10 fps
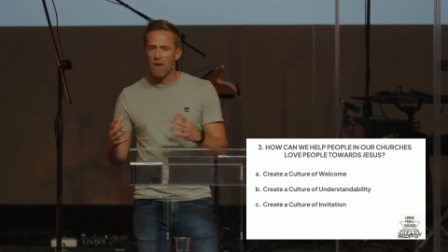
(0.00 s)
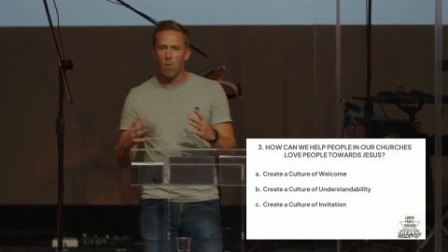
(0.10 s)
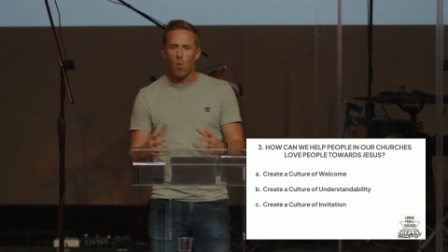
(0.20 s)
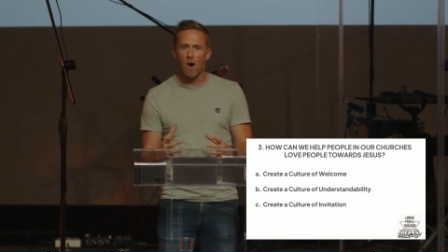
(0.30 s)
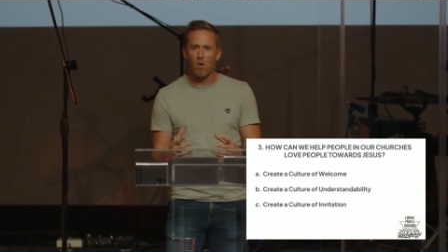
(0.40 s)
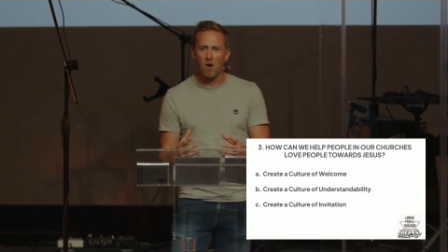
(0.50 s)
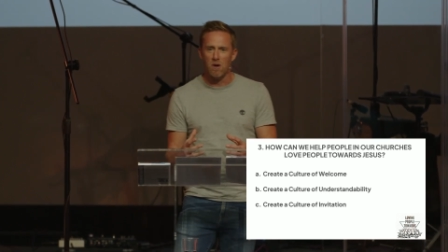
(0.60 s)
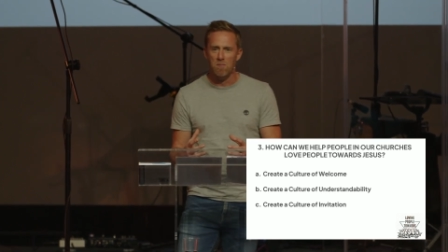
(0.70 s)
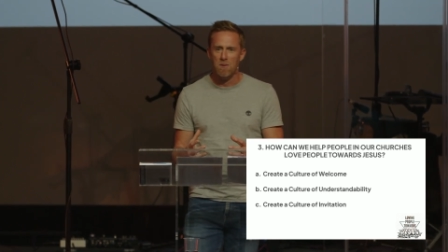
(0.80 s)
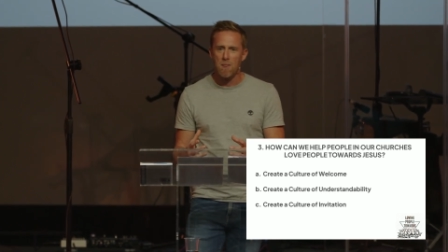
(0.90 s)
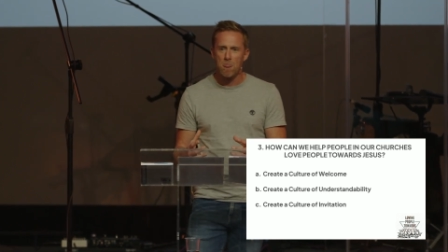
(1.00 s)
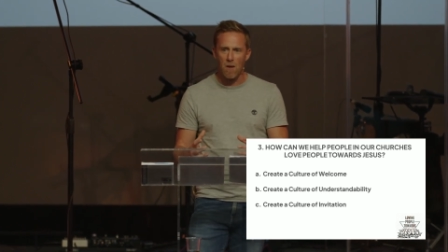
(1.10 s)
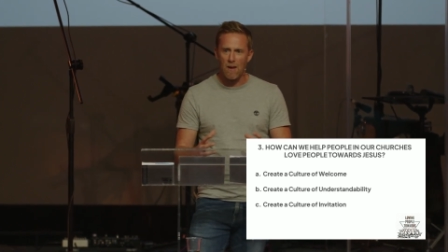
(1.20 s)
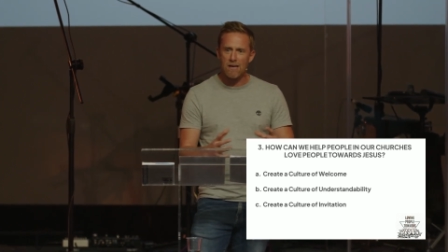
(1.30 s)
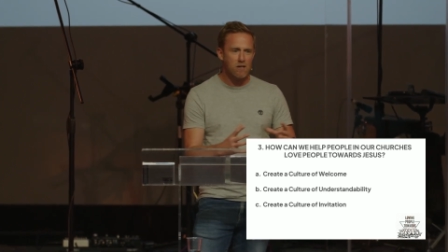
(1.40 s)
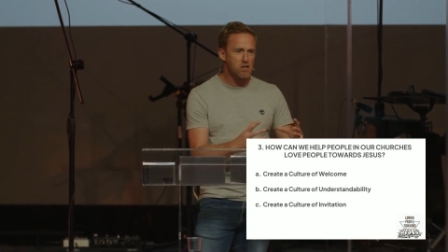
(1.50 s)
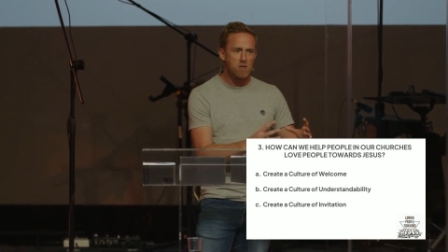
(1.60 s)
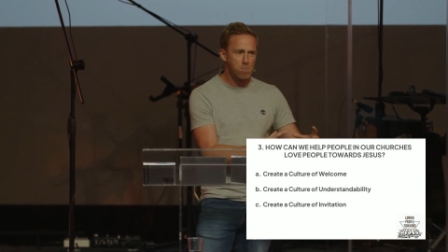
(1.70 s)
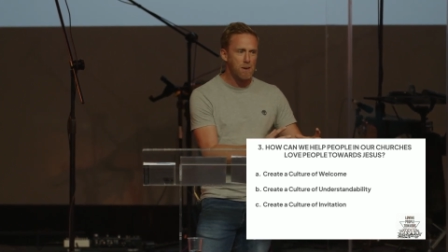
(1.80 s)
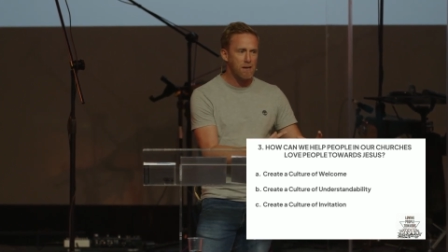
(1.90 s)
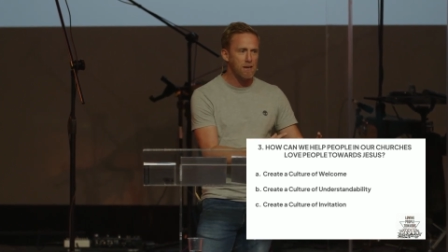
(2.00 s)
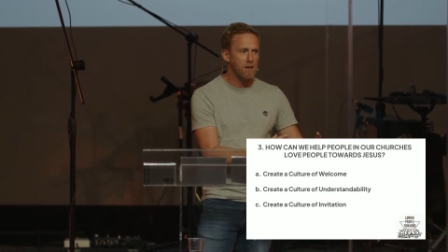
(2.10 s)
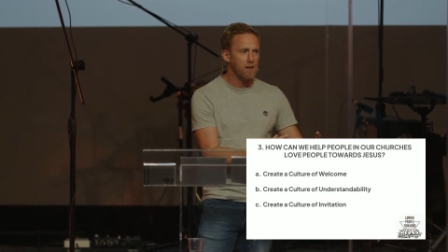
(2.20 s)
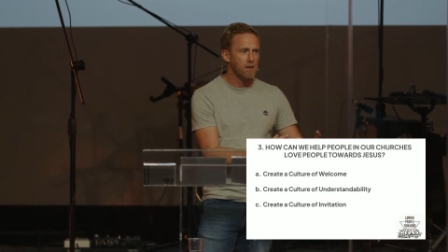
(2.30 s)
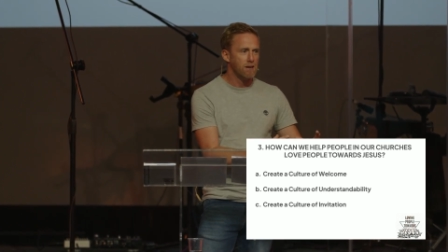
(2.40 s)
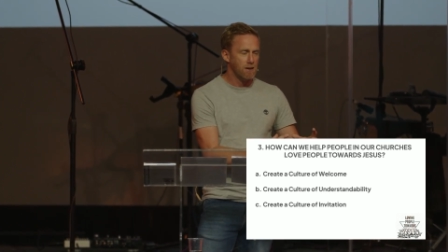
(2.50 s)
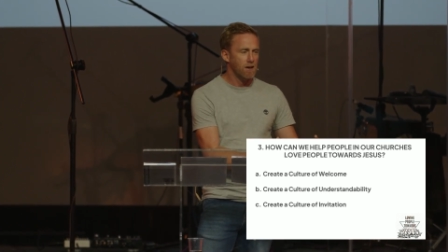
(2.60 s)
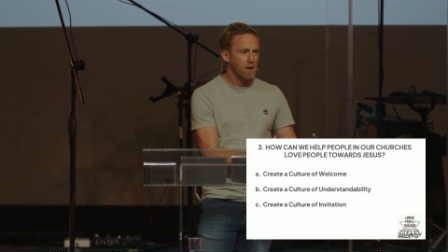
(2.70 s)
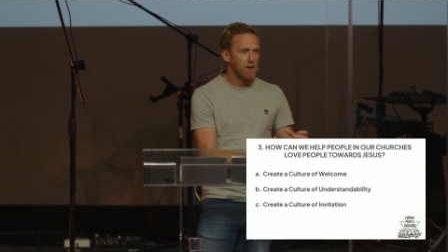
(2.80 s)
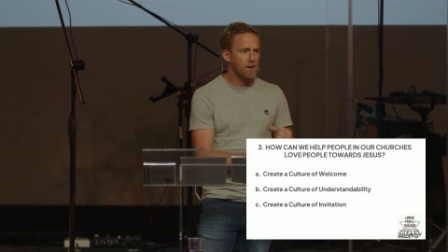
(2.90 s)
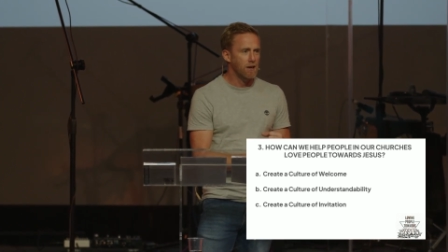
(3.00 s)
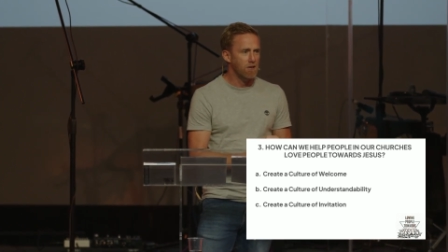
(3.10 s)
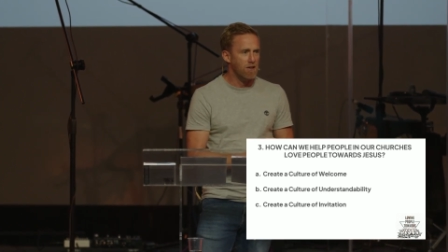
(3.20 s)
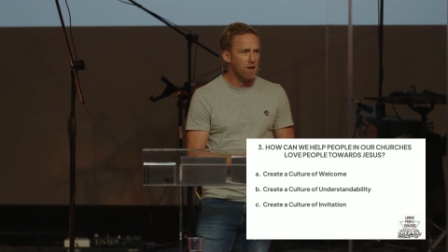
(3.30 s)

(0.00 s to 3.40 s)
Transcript: that they're welcome, that they can just be in